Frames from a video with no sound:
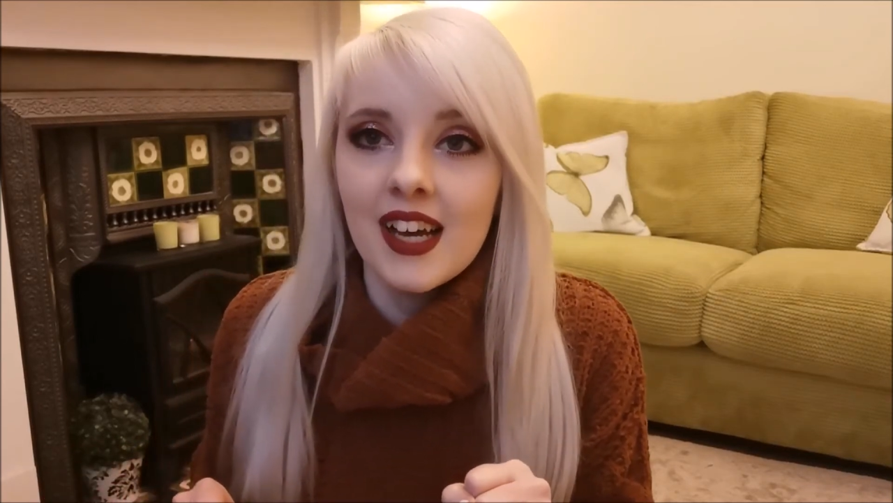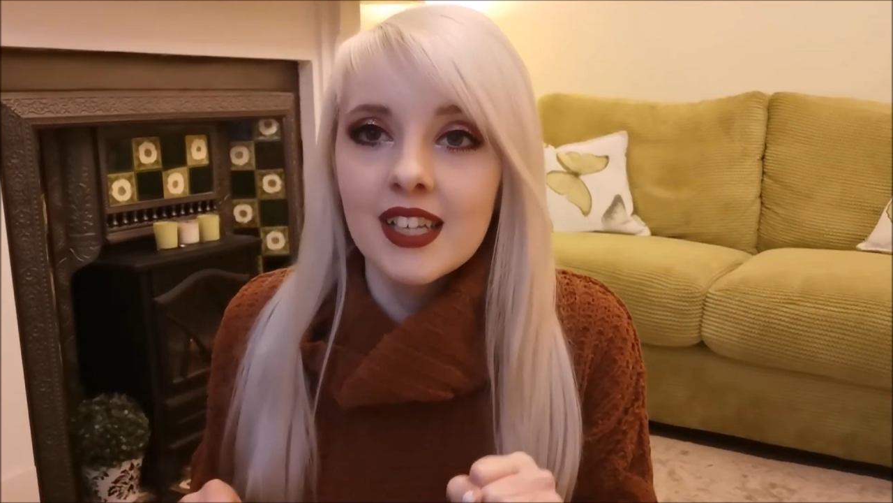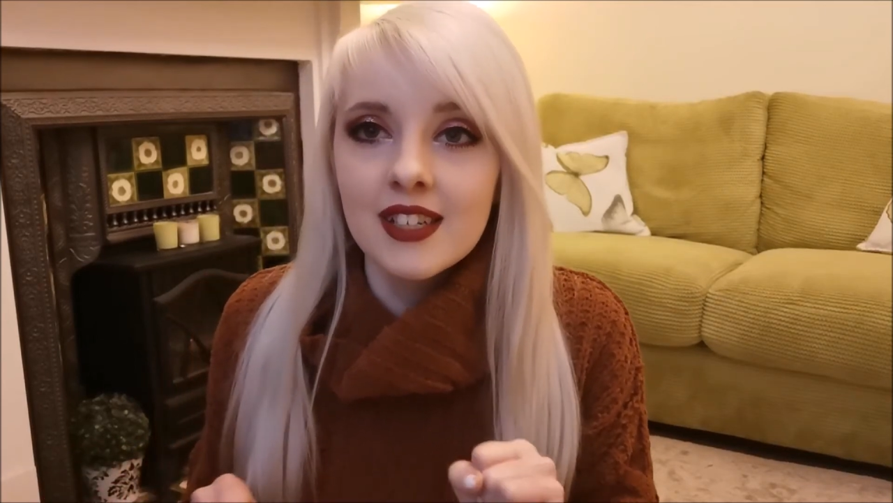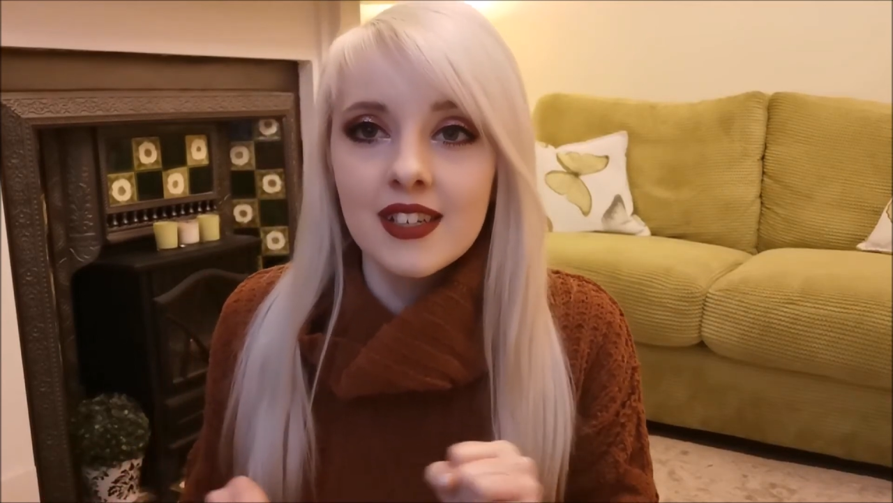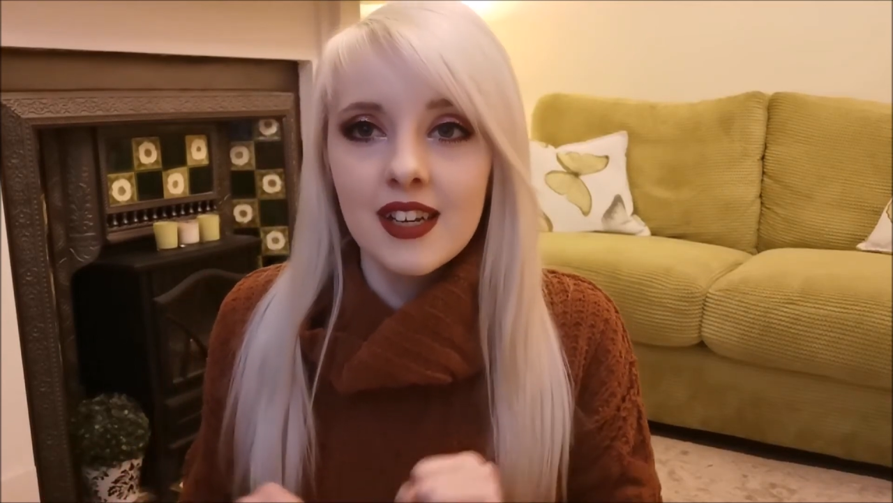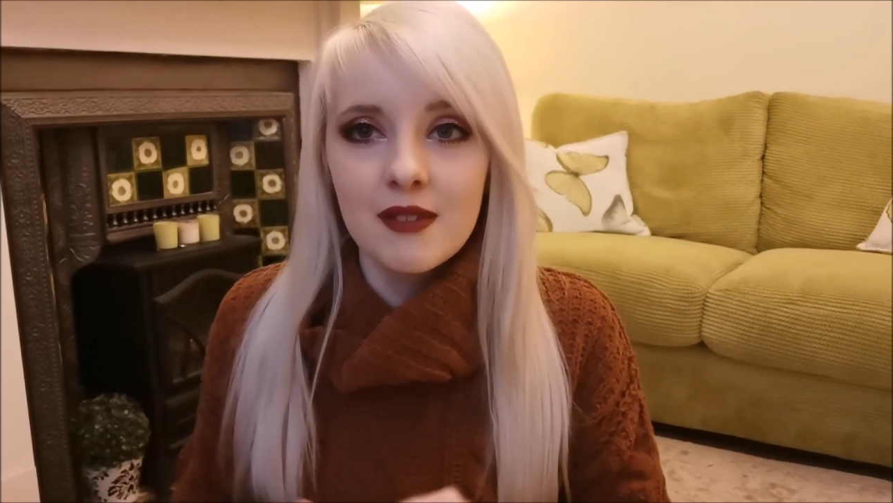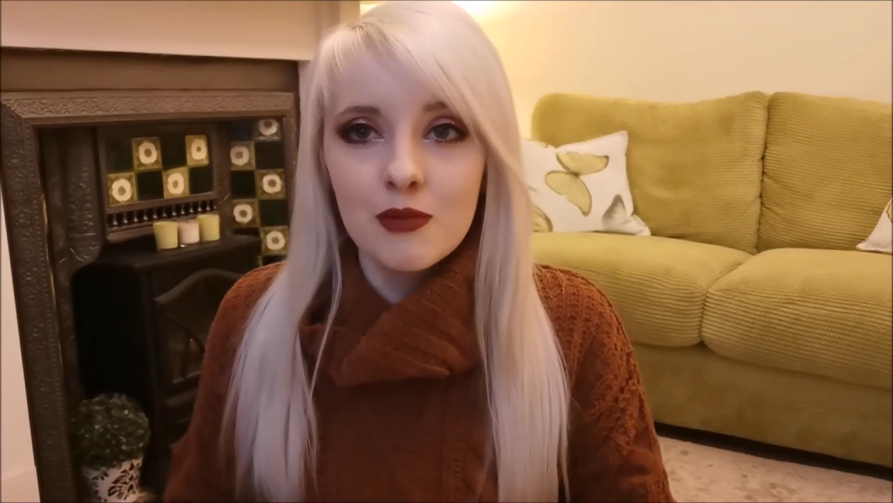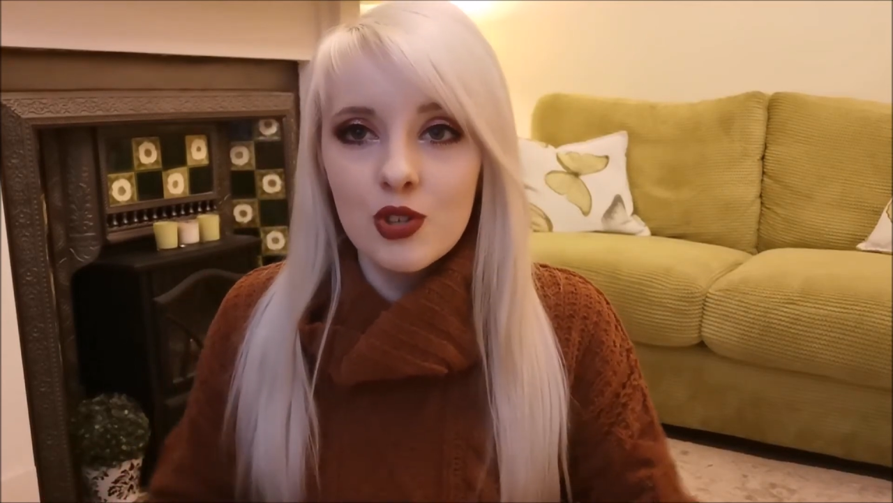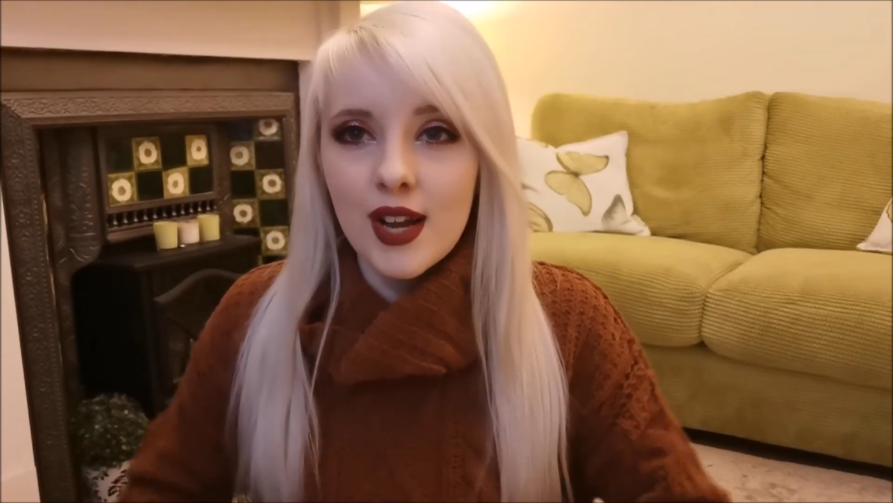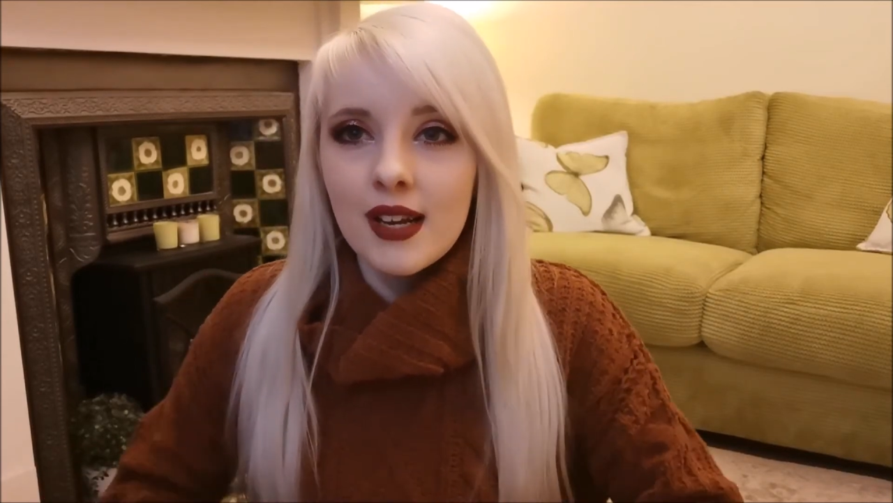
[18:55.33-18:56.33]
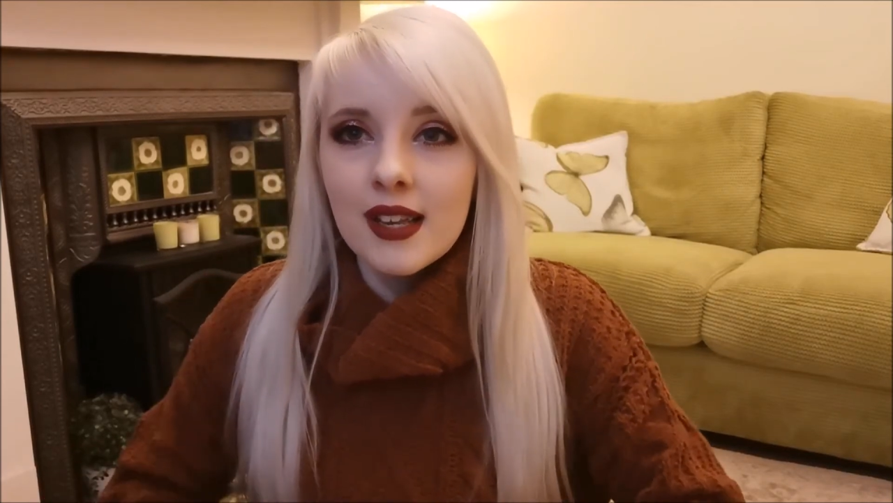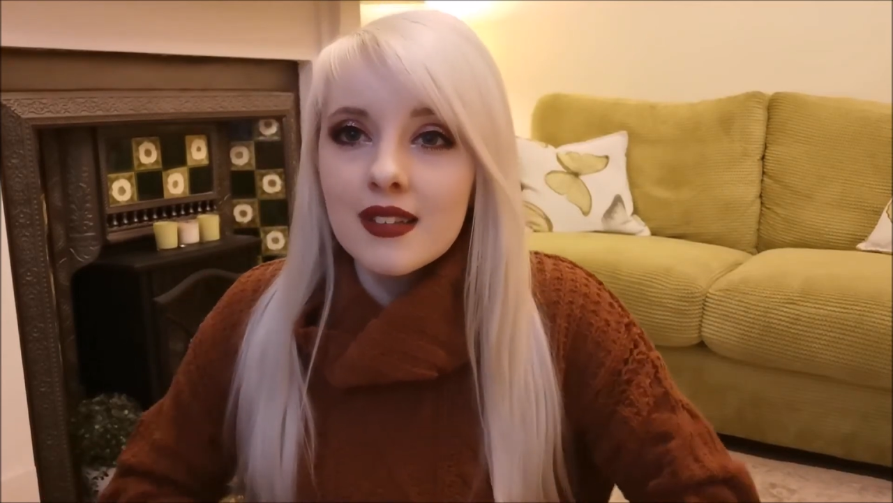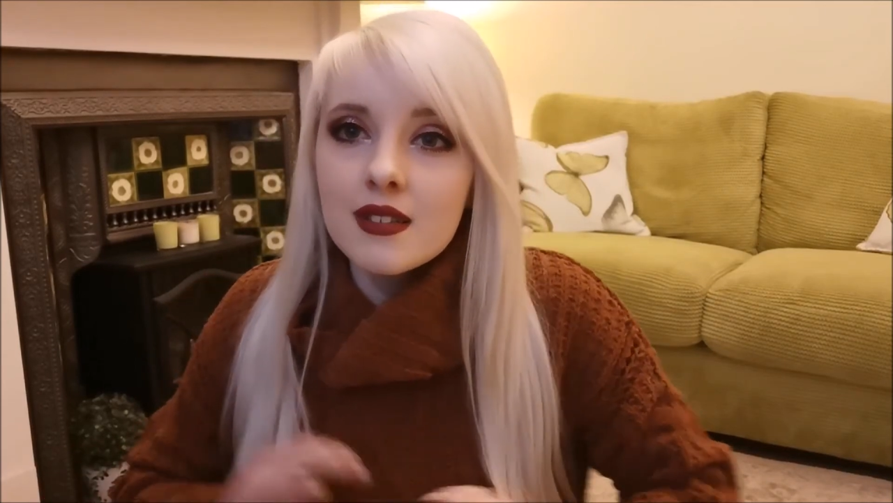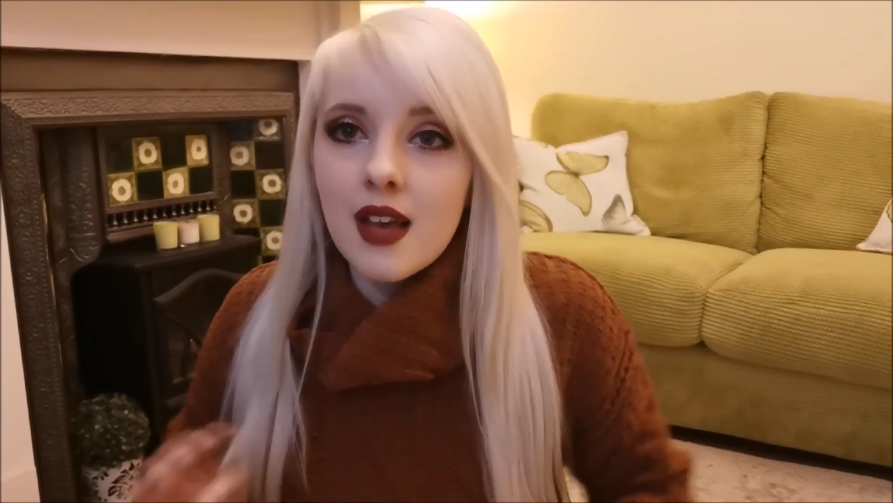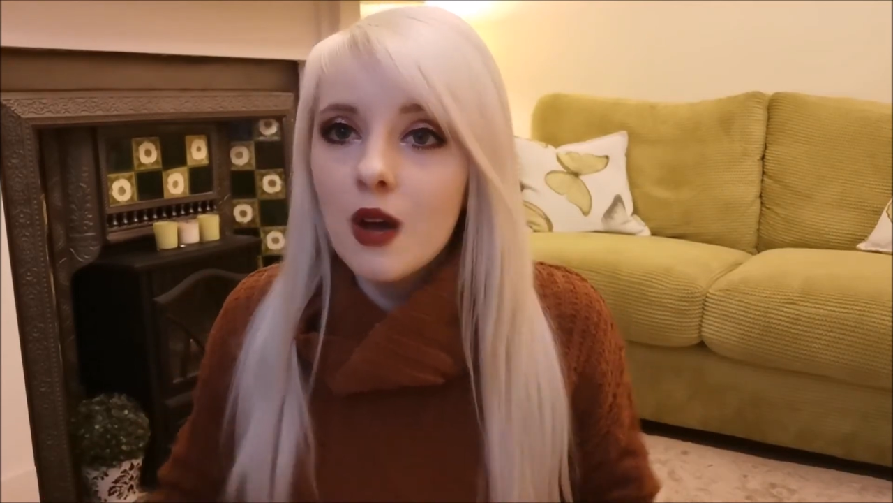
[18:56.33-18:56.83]
and training
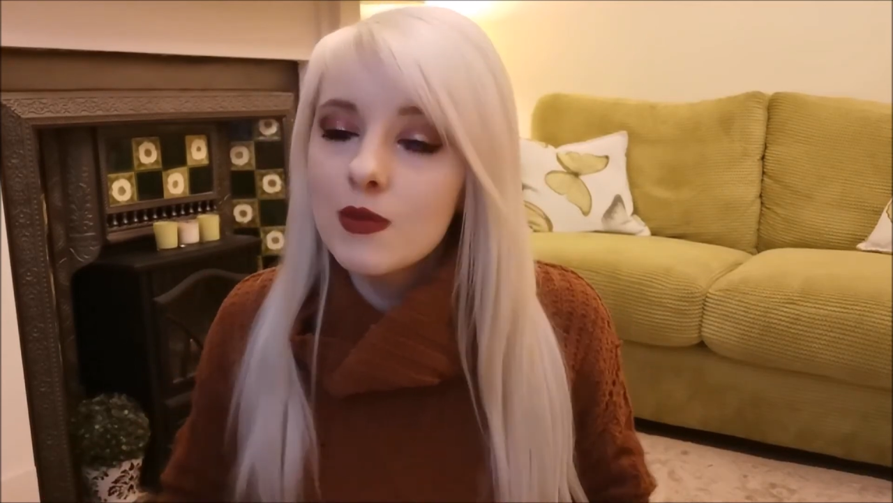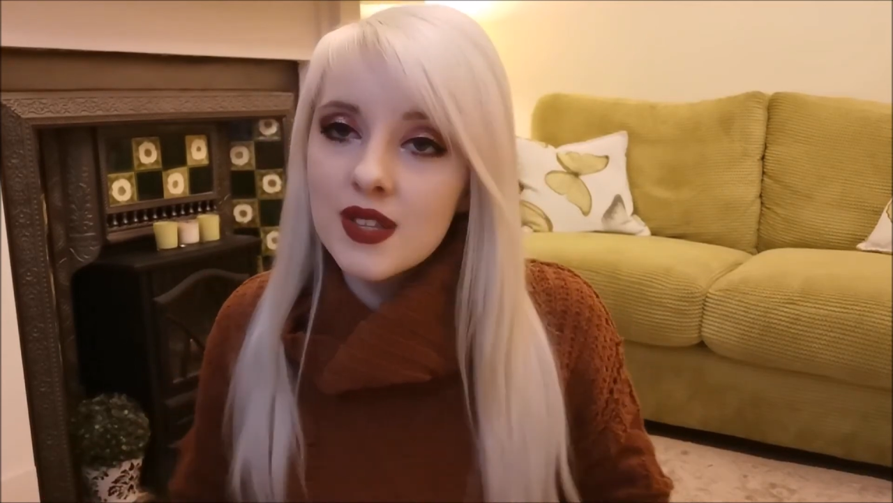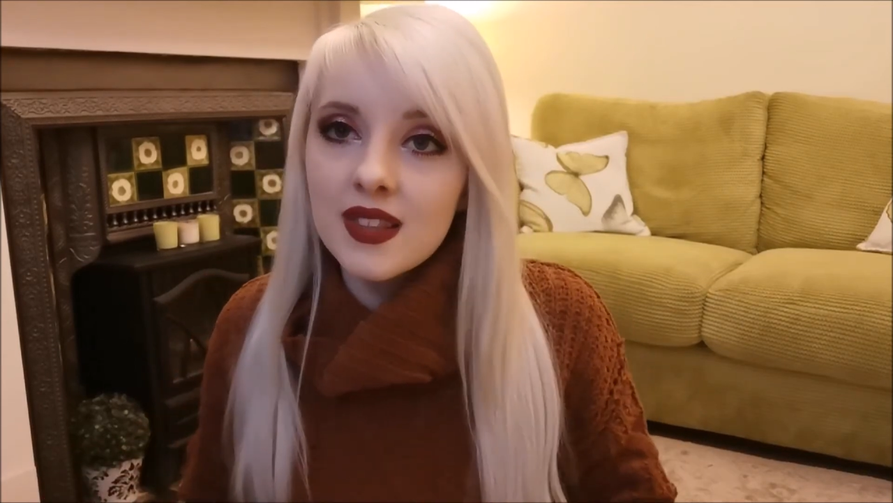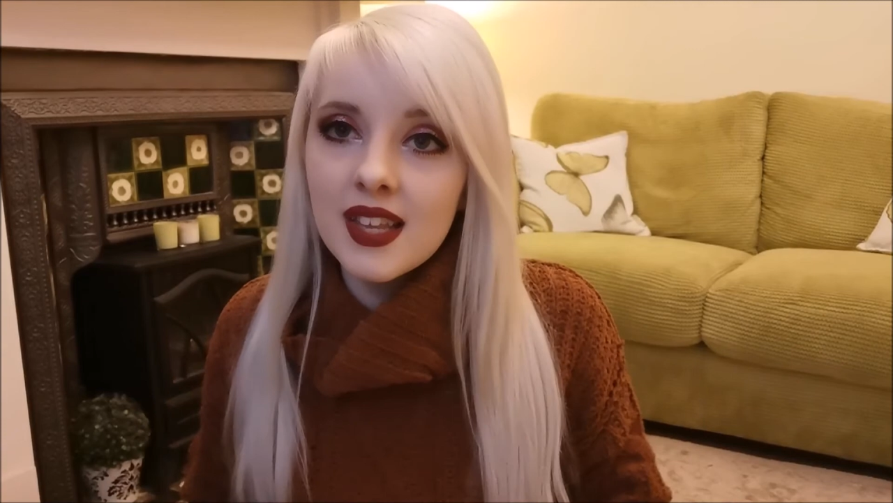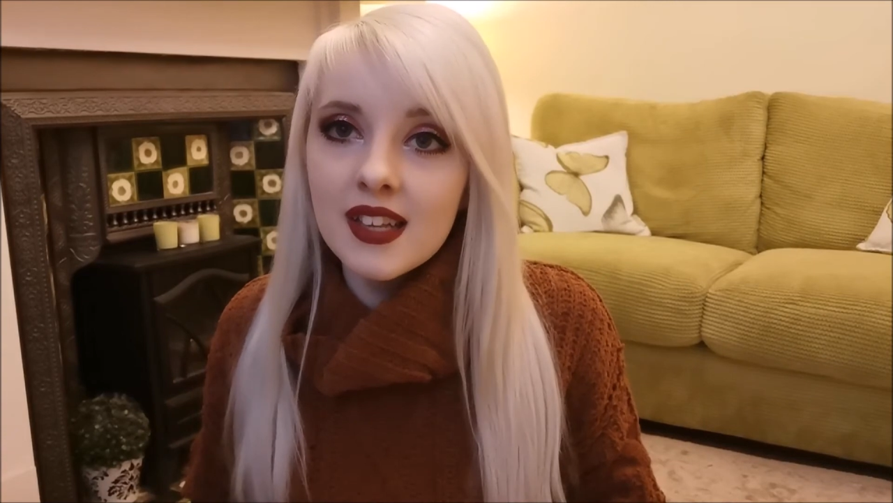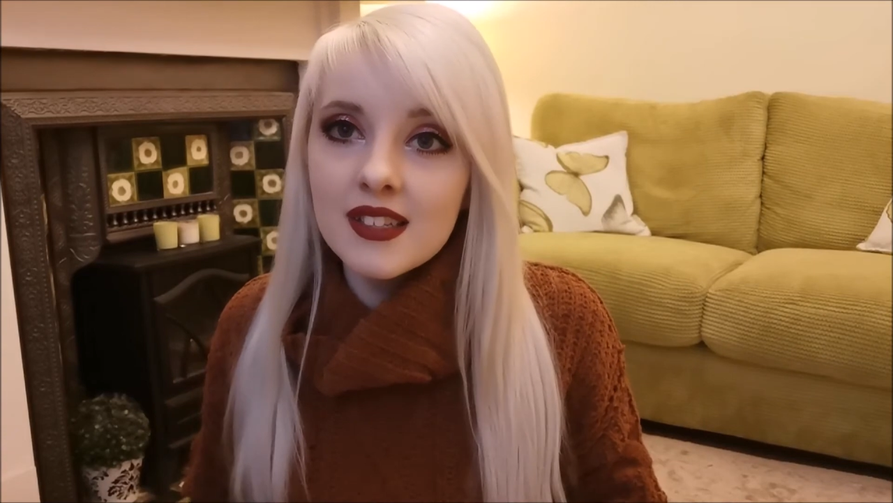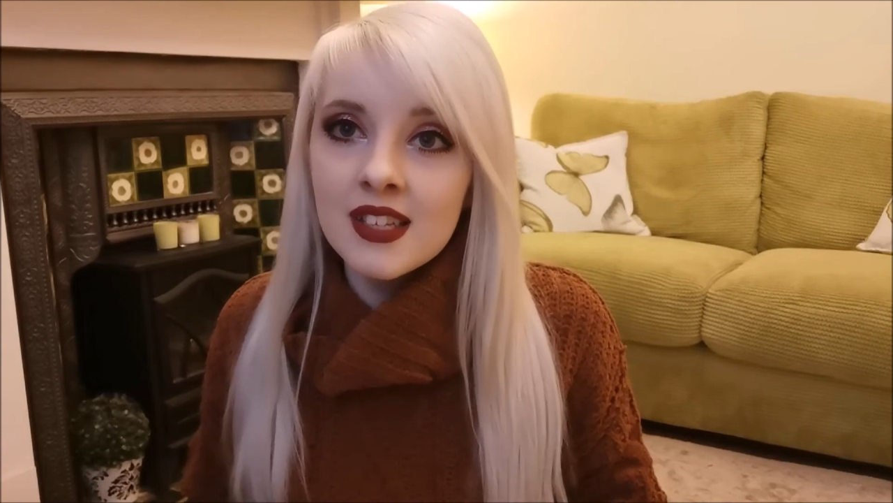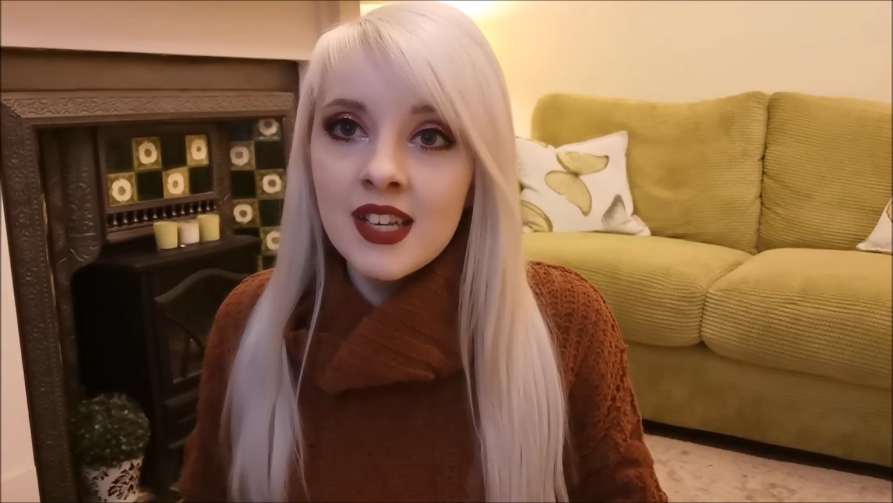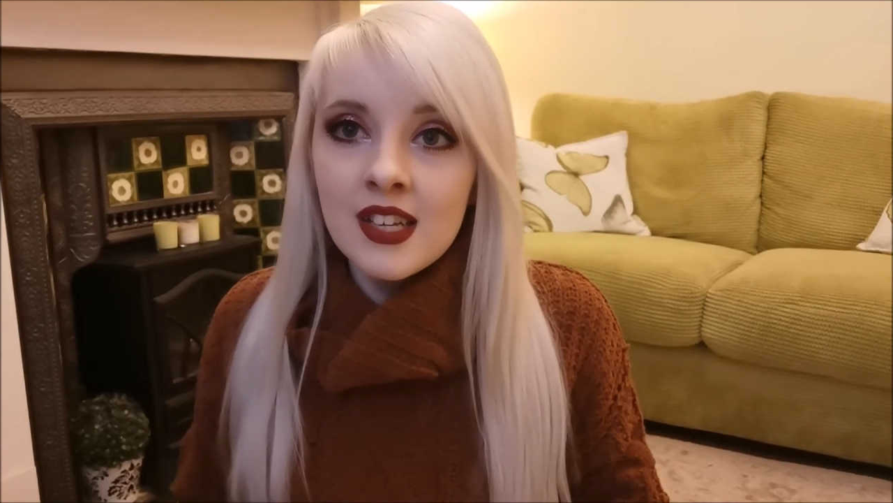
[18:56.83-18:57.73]
and setups and things.